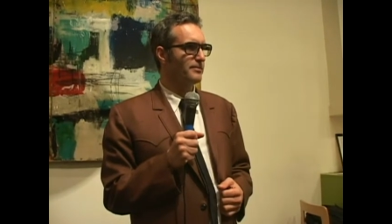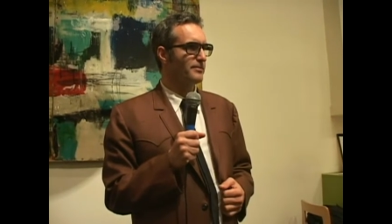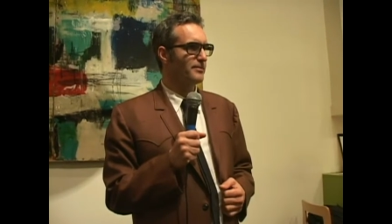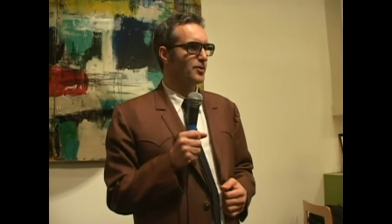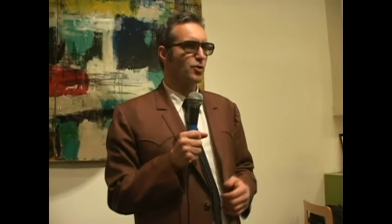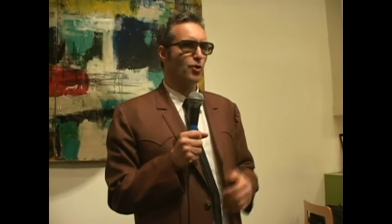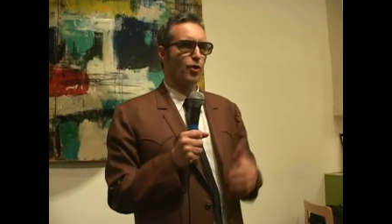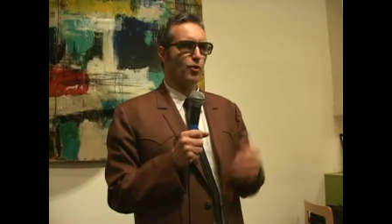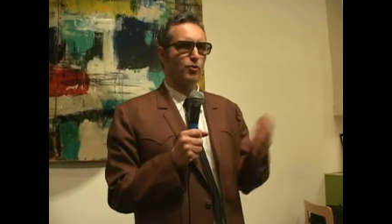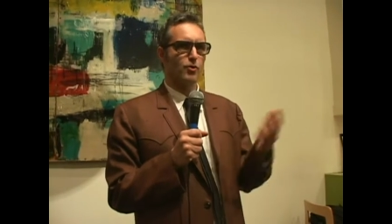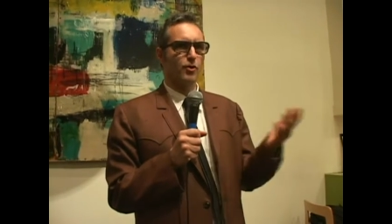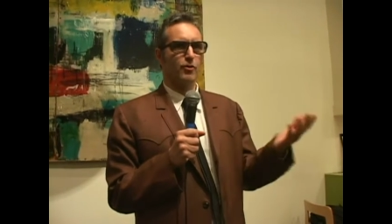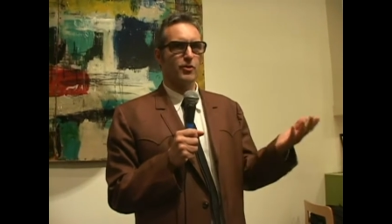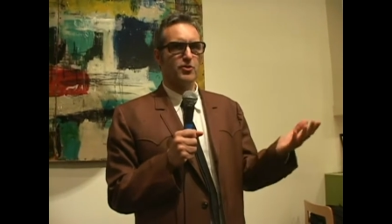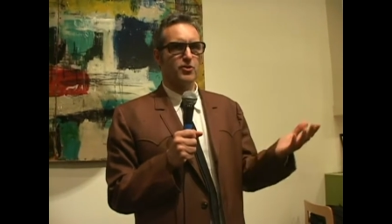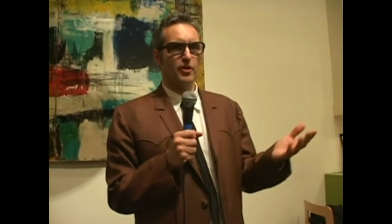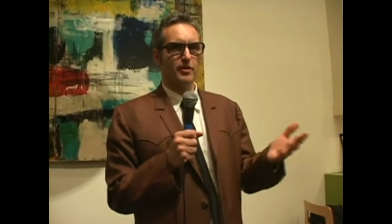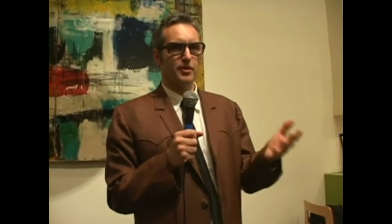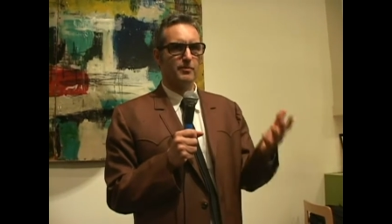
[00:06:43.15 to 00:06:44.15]
You don't know
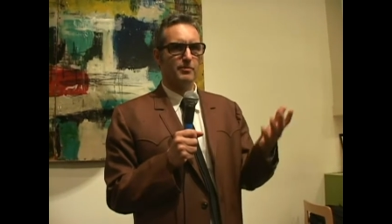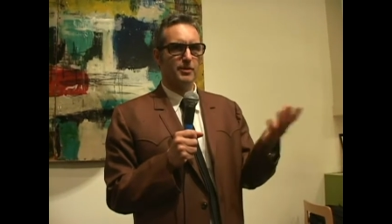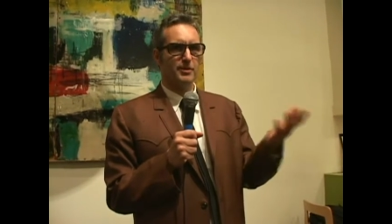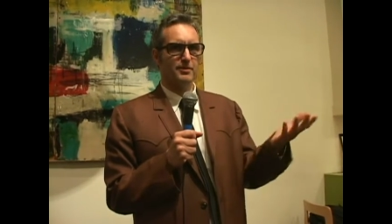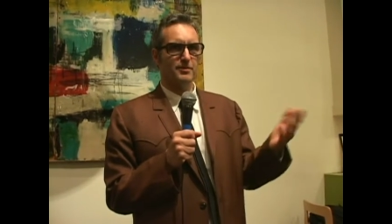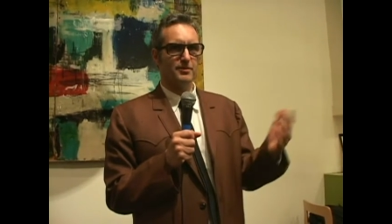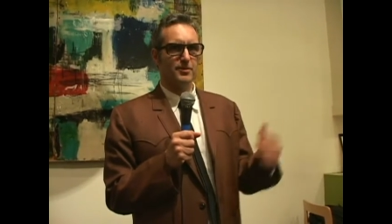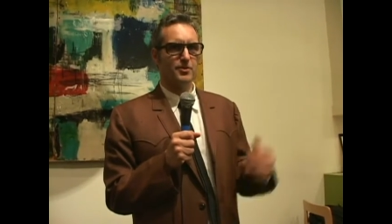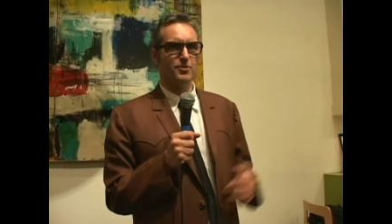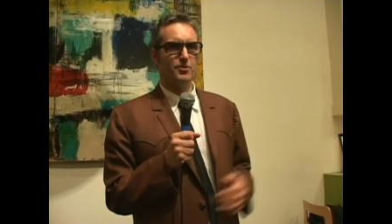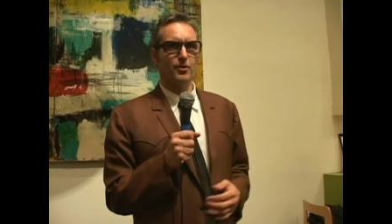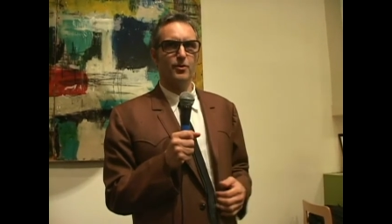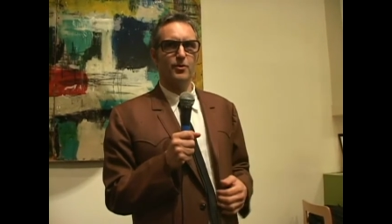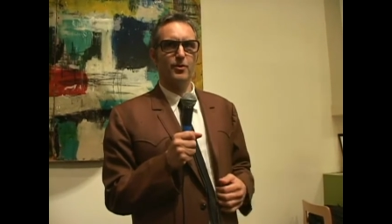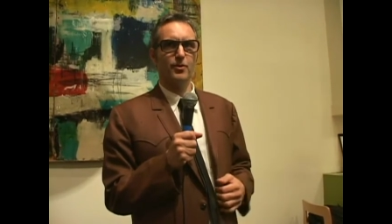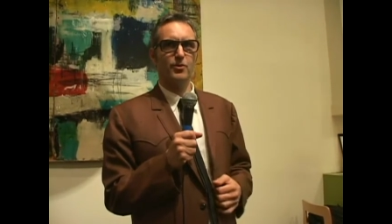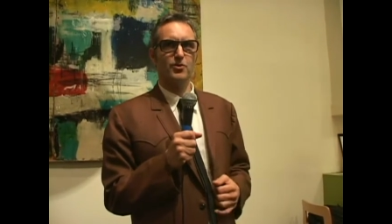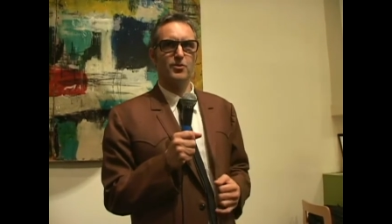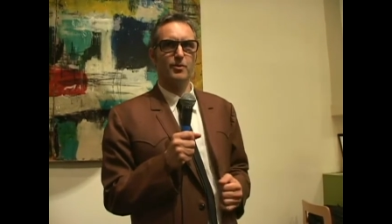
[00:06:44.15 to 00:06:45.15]
each other, but just
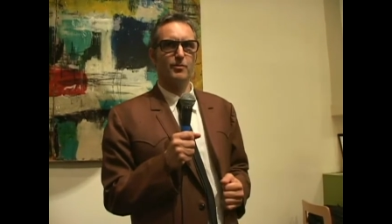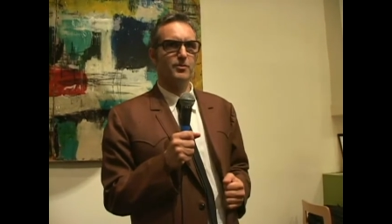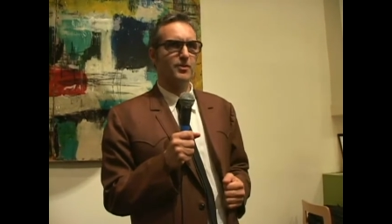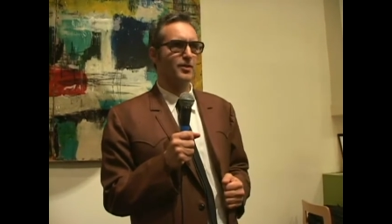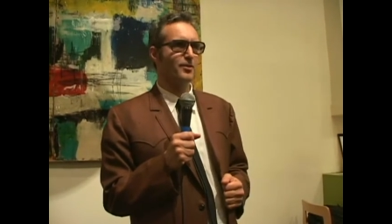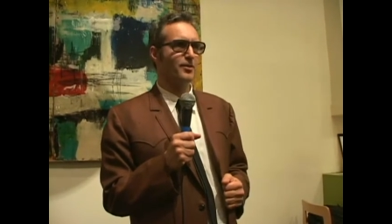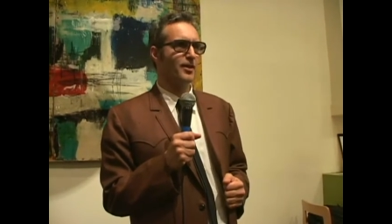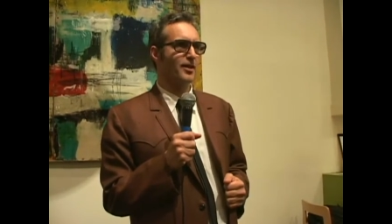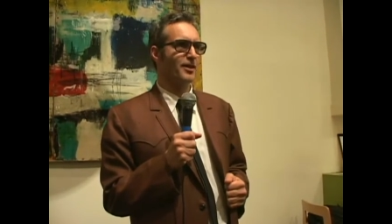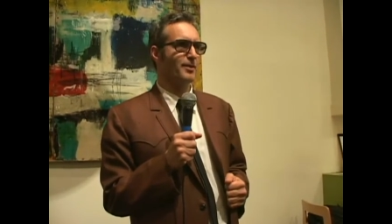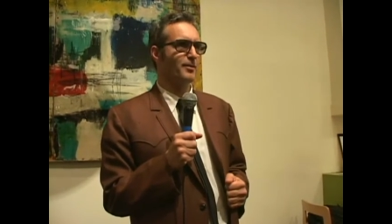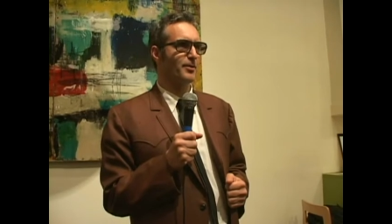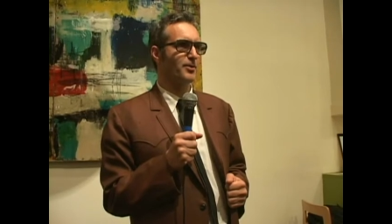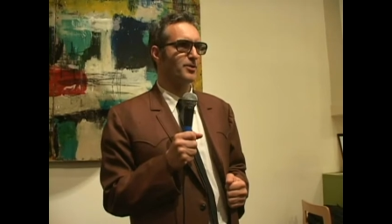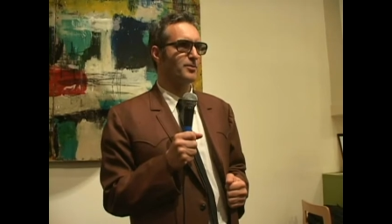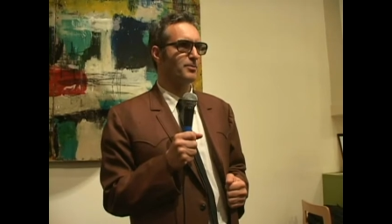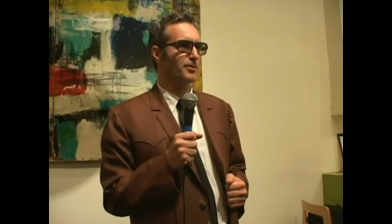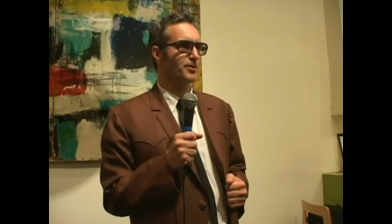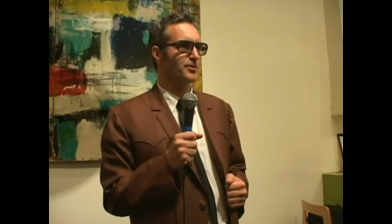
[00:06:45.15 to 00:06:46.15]
notice something you like about
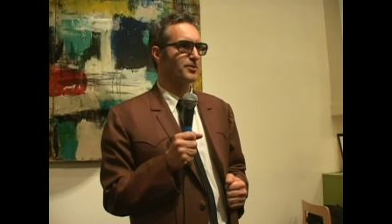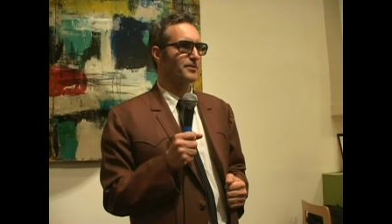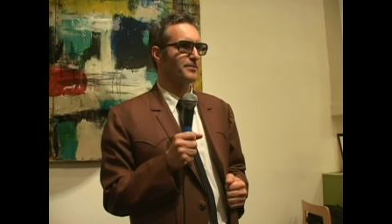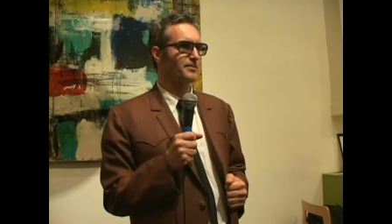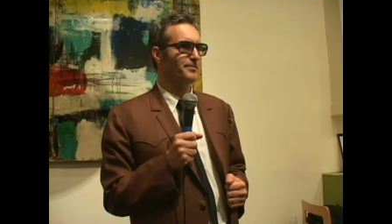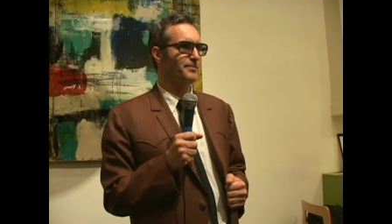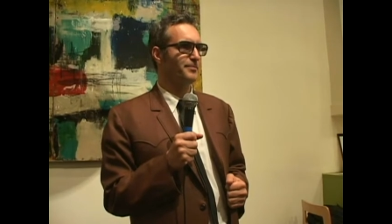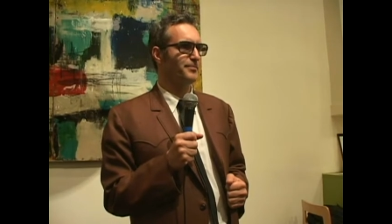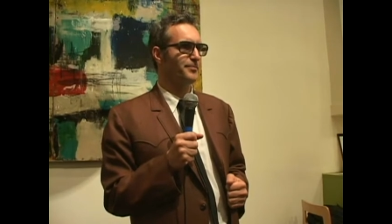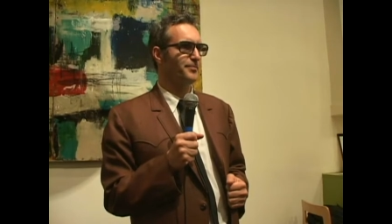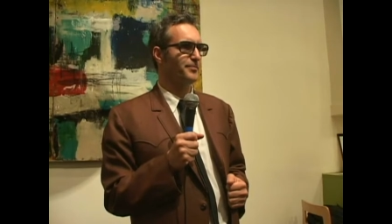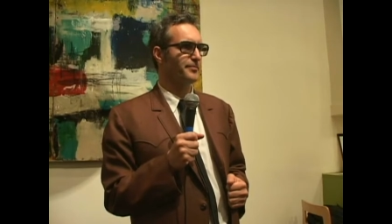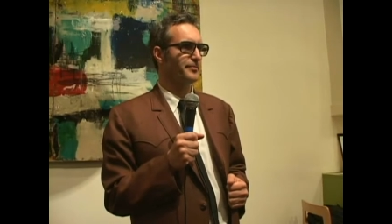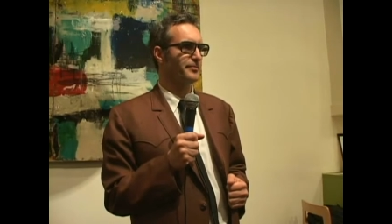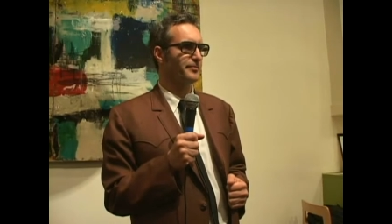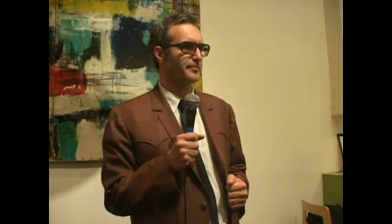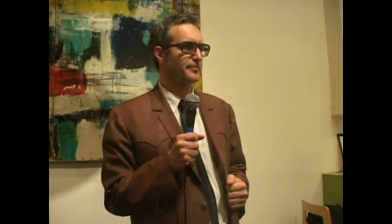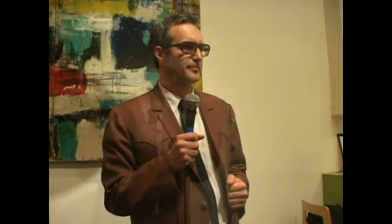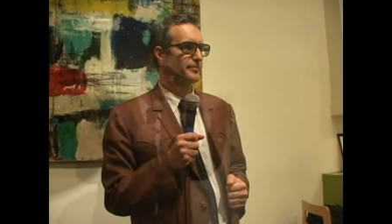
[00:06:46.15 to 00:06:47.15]
this person.
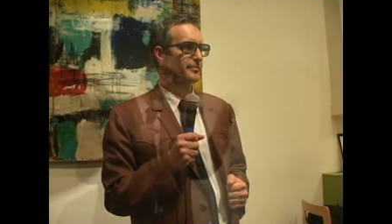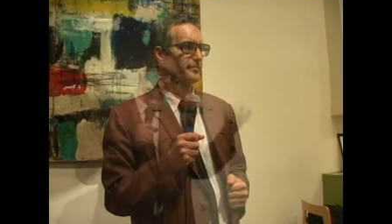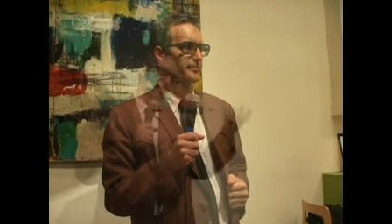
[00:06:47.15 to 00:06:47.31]
And